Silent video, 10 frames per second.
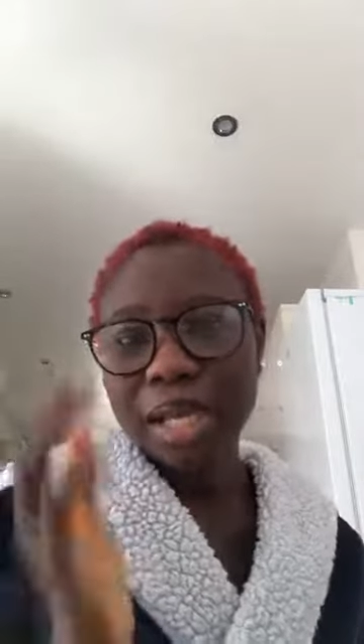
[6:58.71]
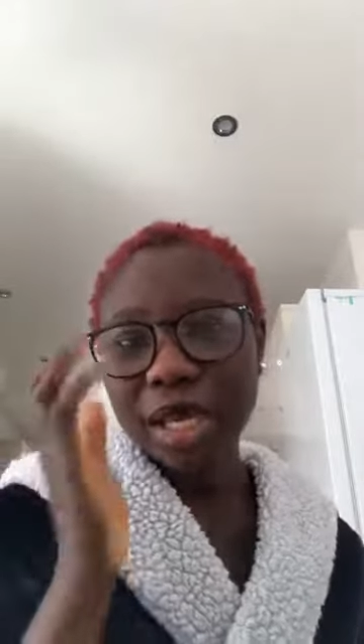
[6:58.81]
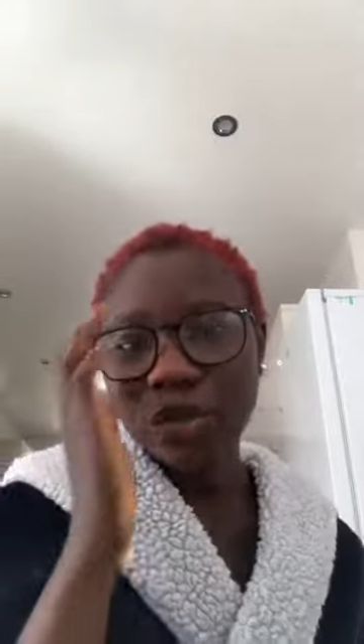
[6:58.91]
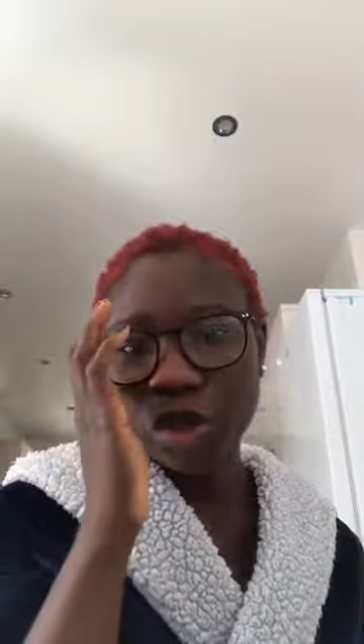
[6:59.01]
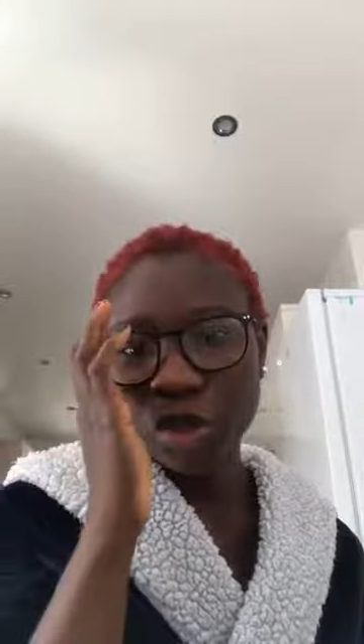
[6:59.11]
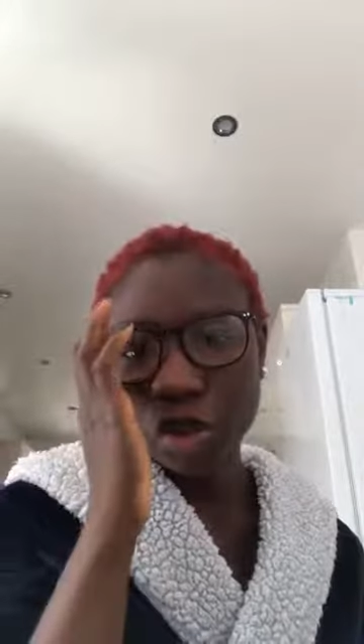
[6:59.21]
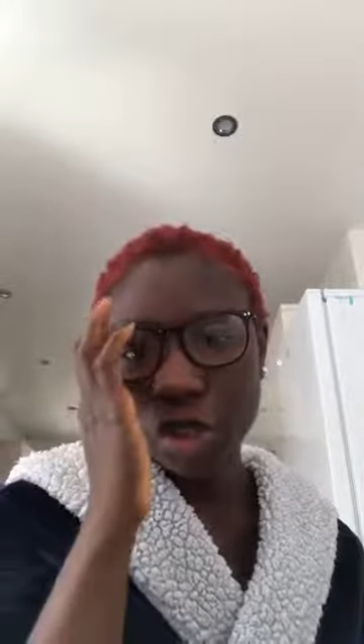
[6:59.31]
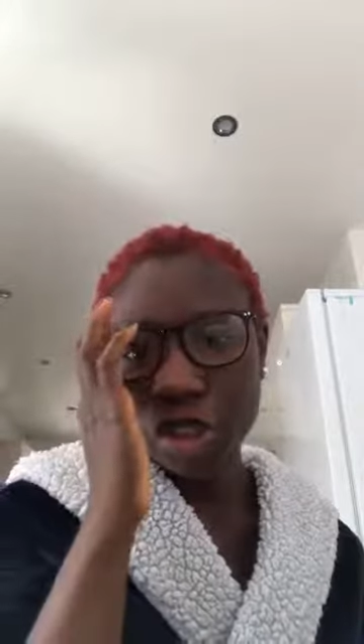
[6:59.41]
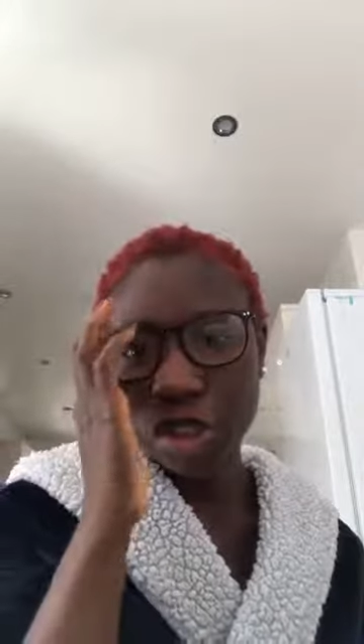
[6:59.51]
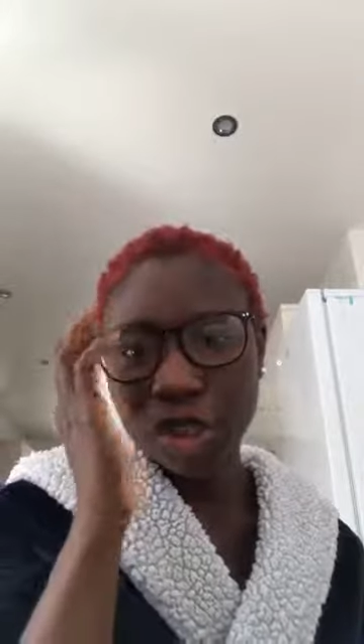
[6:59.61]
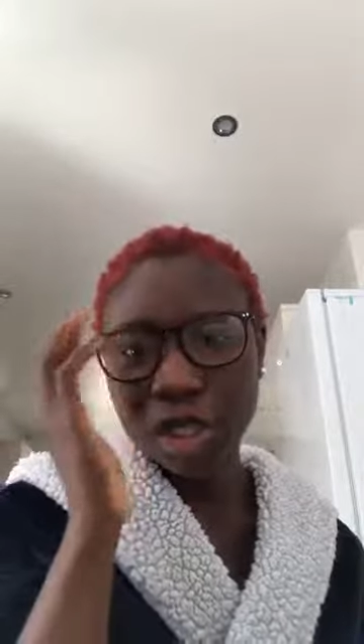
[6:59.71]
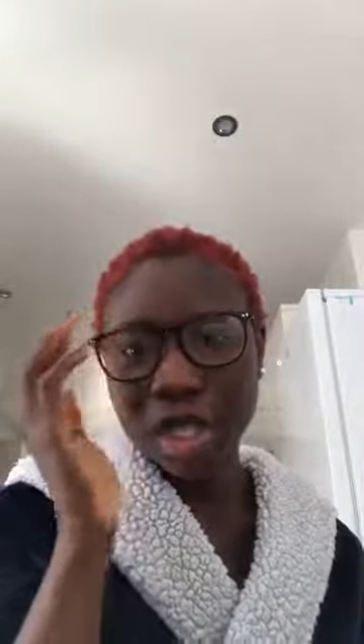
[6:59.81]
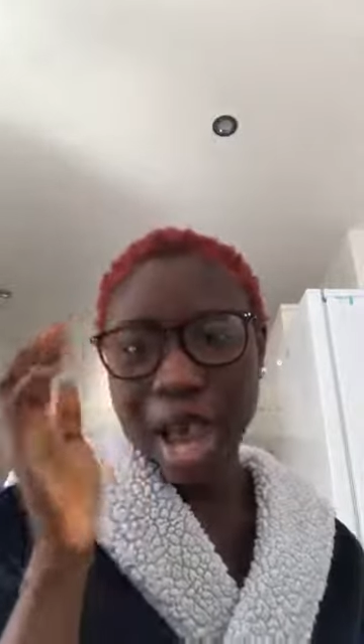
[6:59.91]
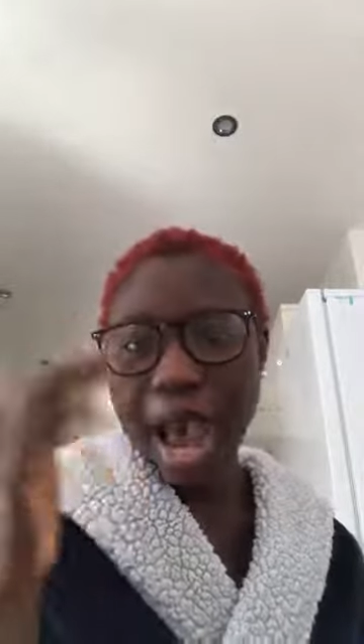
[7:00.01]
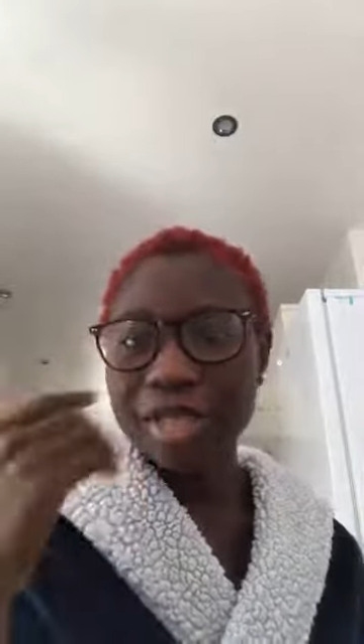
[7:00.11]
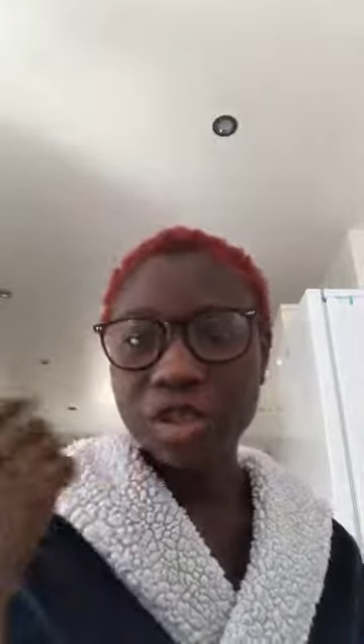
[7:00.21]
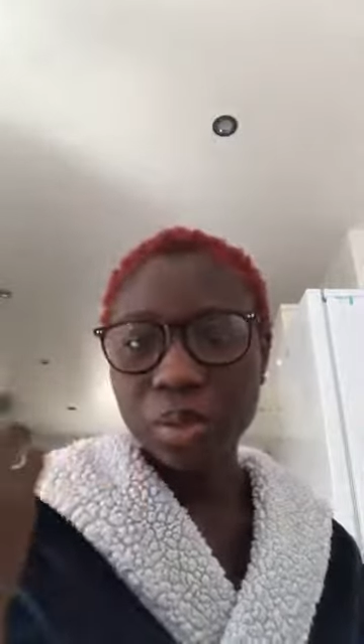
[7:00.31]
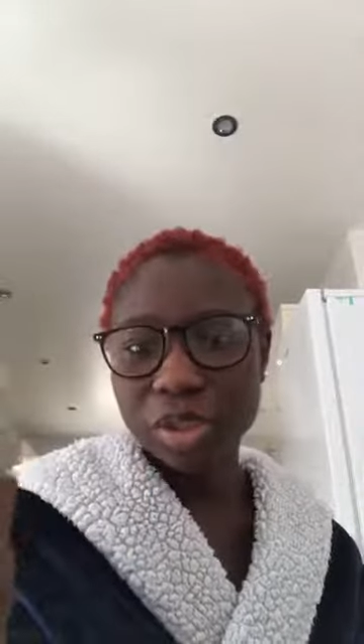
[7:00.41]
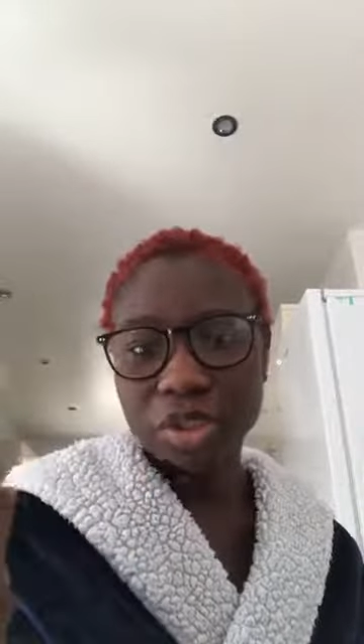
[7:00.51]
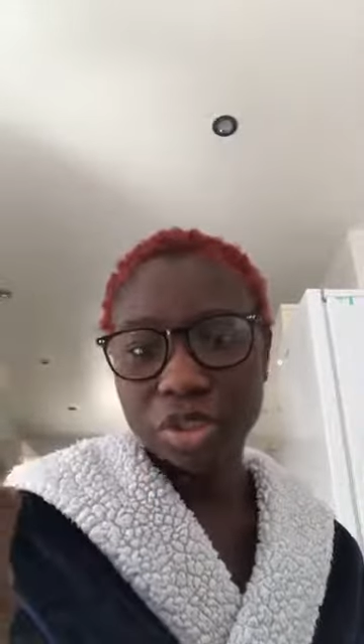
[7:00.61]
Can we know each other? Ask
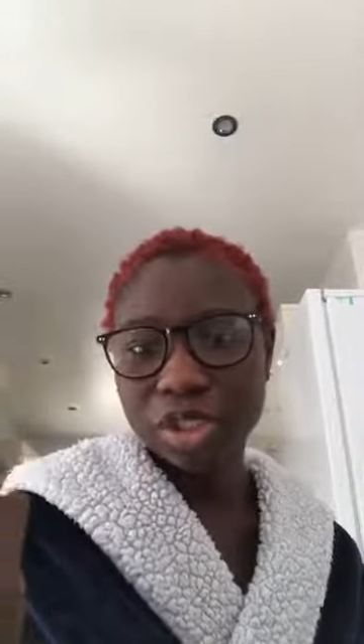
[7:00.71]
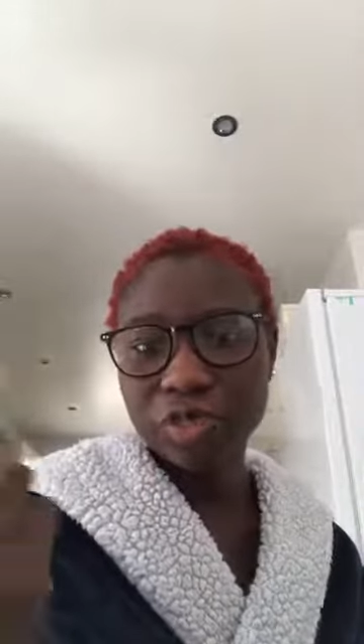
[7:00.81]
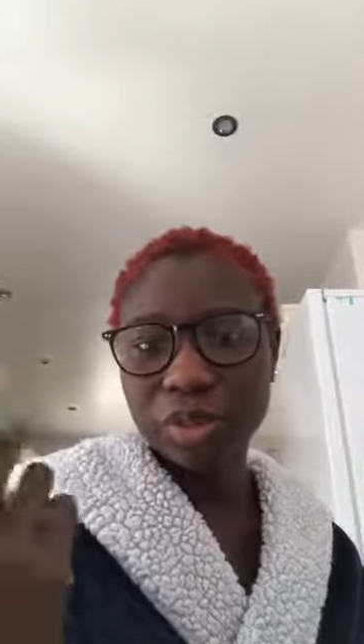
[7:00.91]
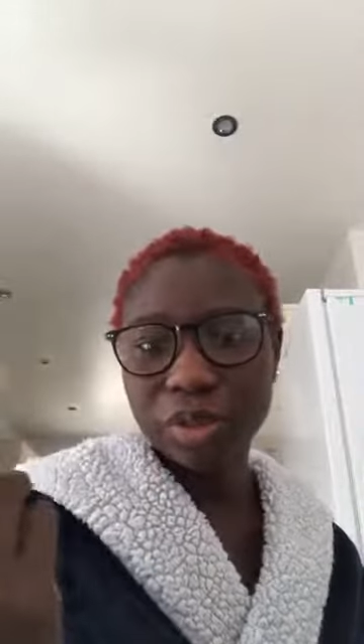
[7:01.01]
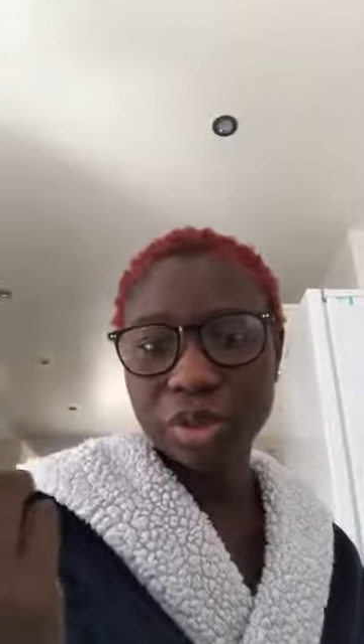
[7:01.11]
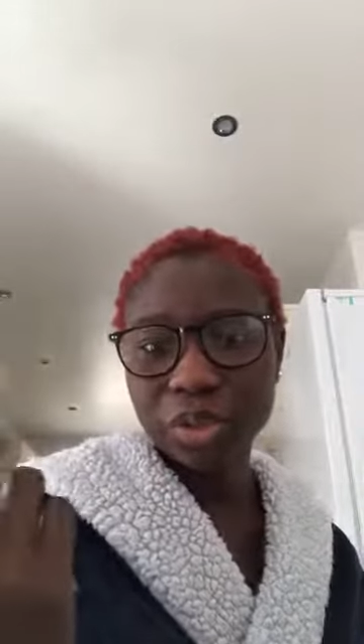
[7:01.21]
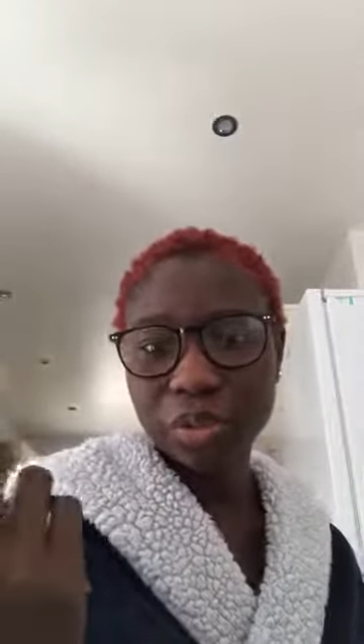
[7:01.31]
questions if you want to know me.